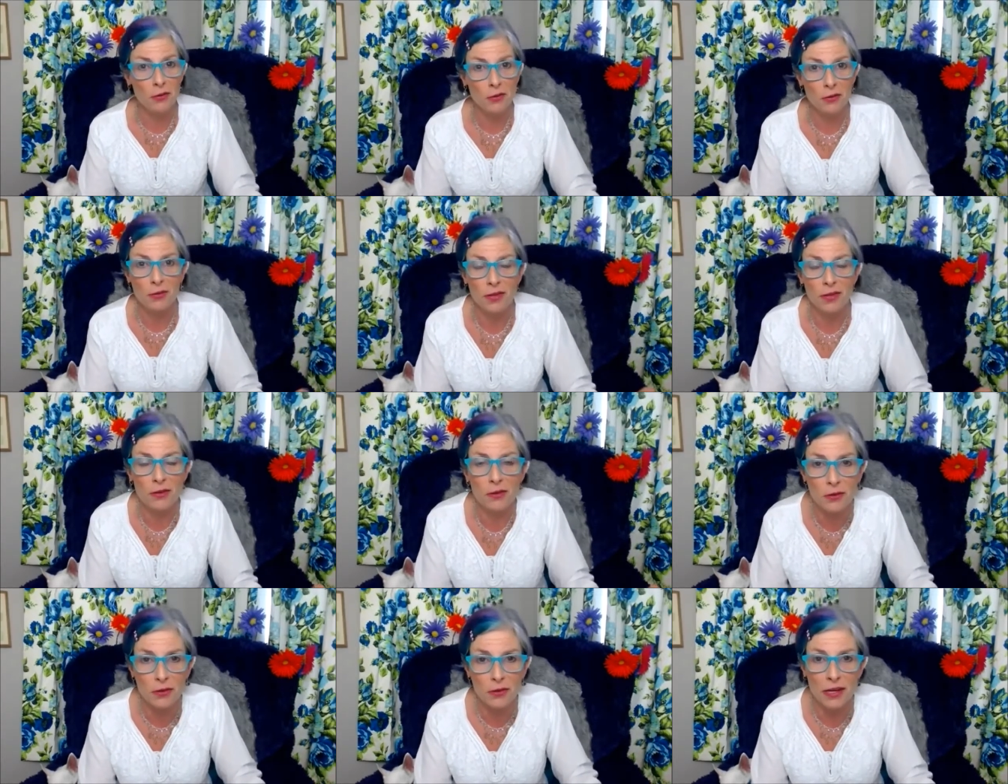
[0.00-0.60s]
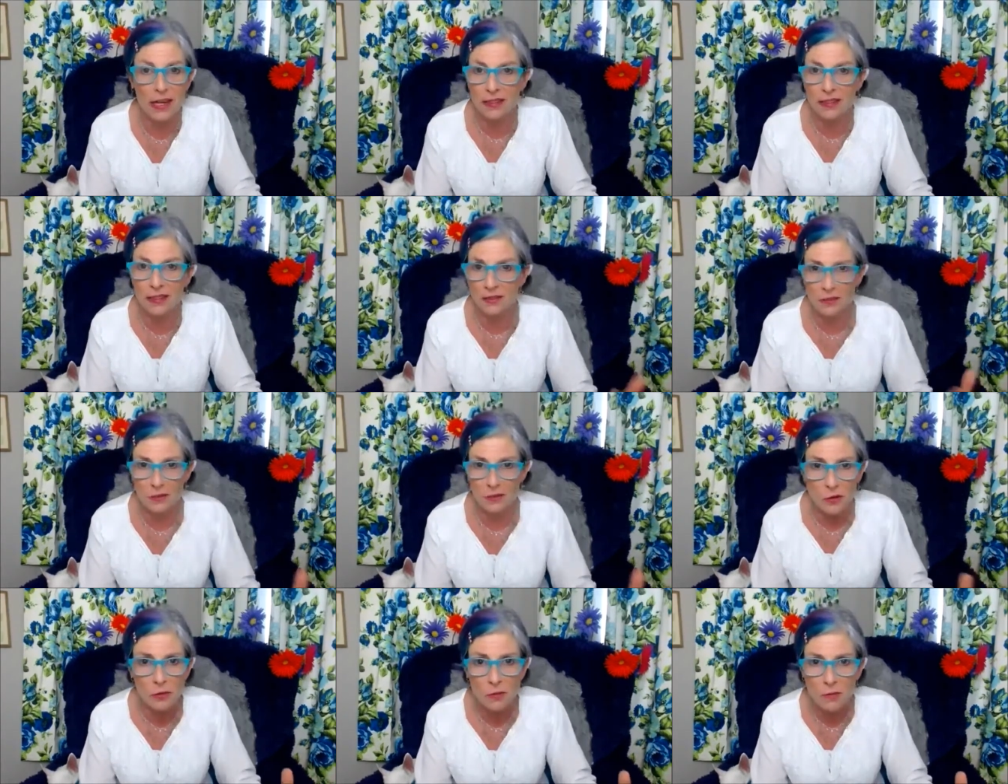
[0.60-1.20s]
You can create
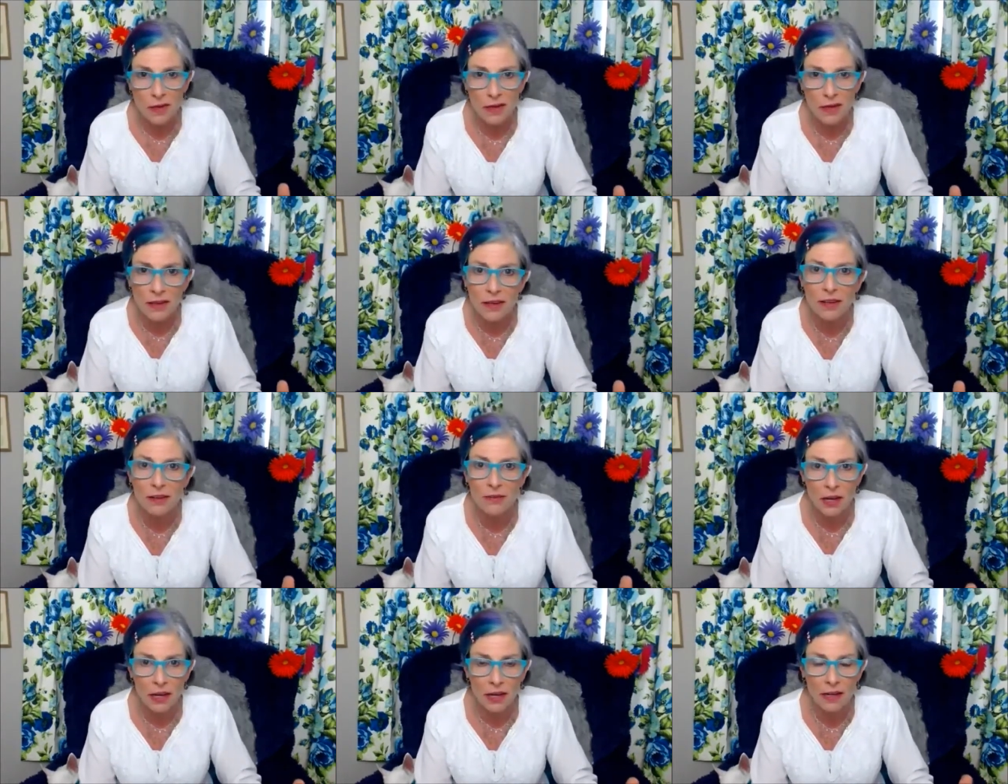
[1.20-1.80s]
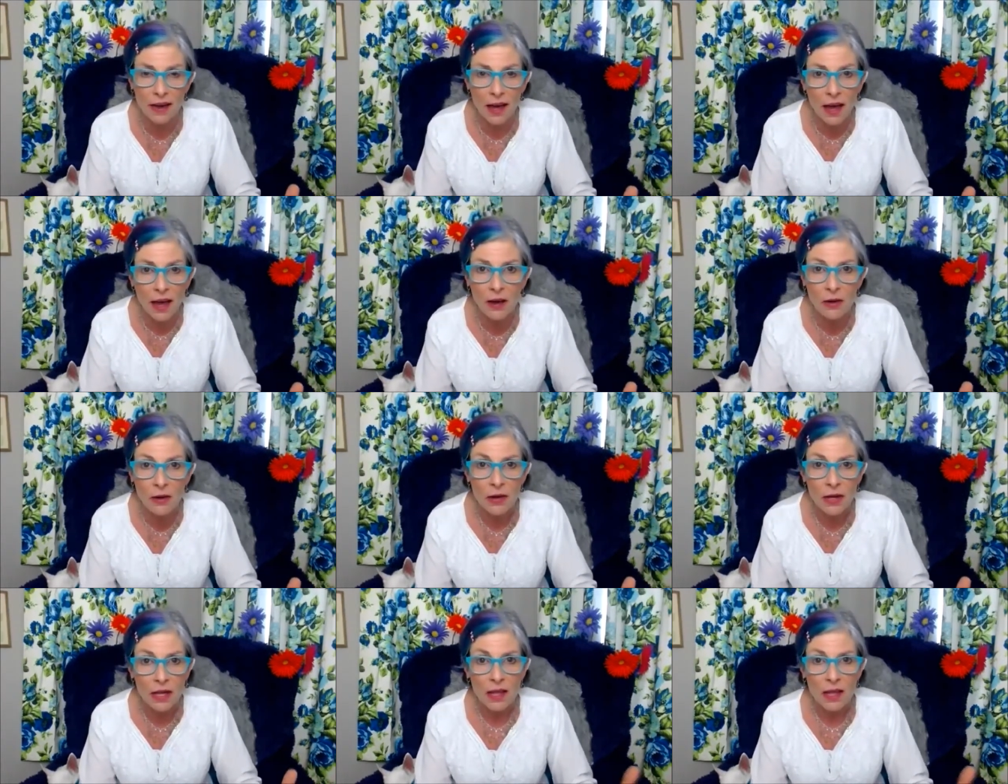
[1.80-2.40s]
this new beginning right
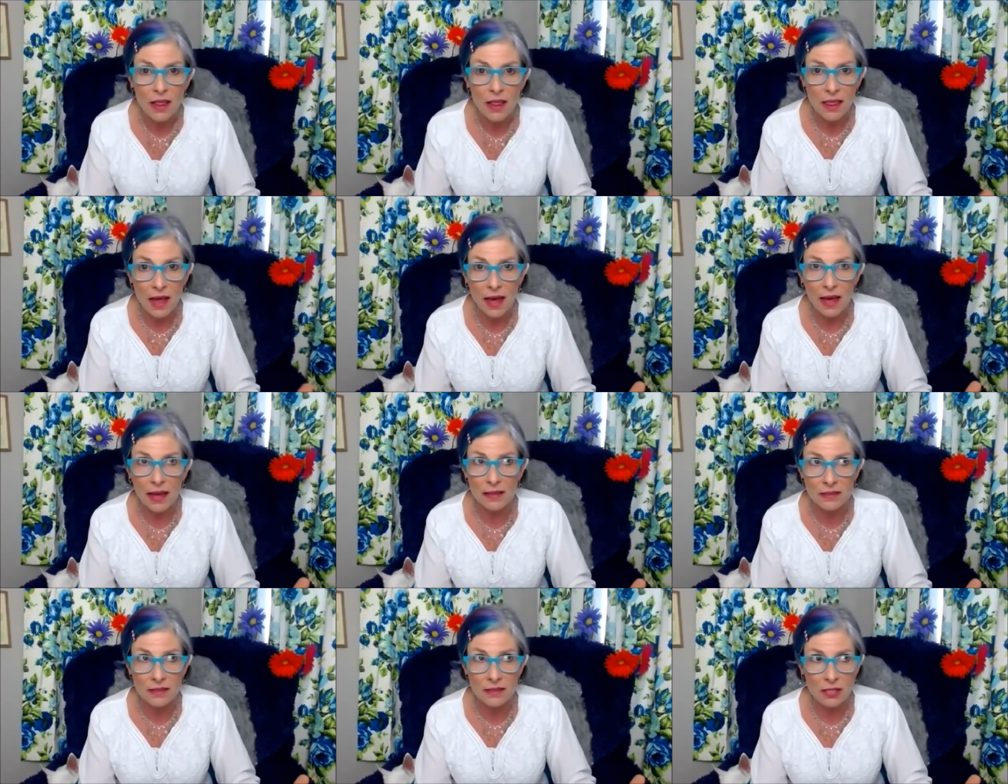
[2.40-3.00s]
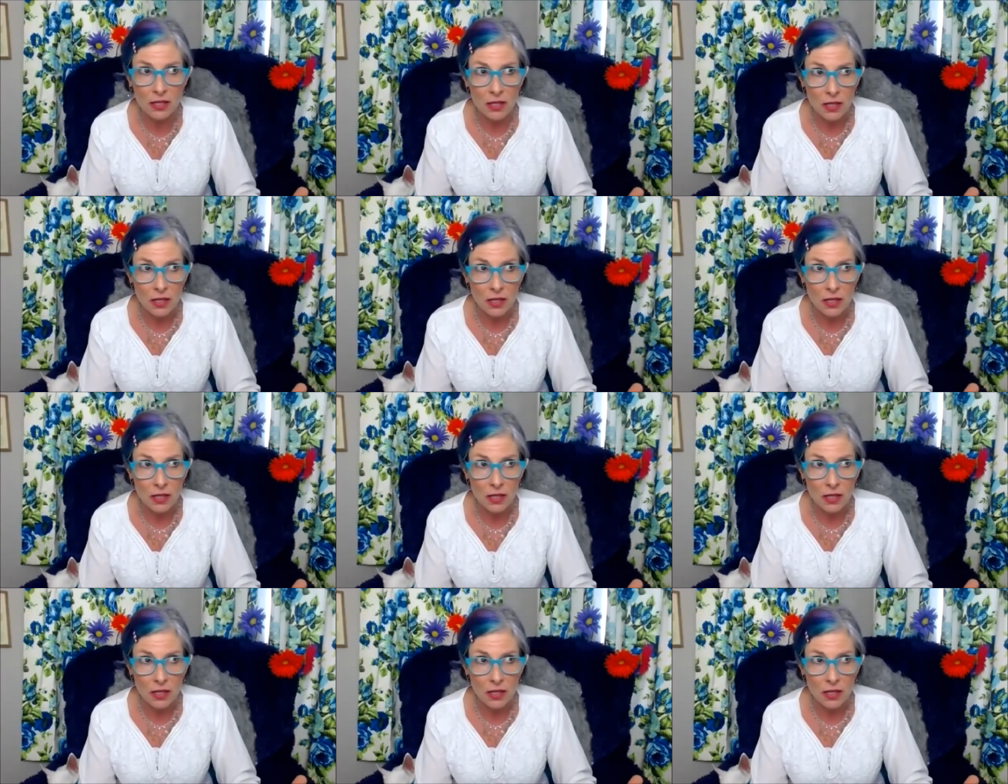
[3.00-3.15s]
now that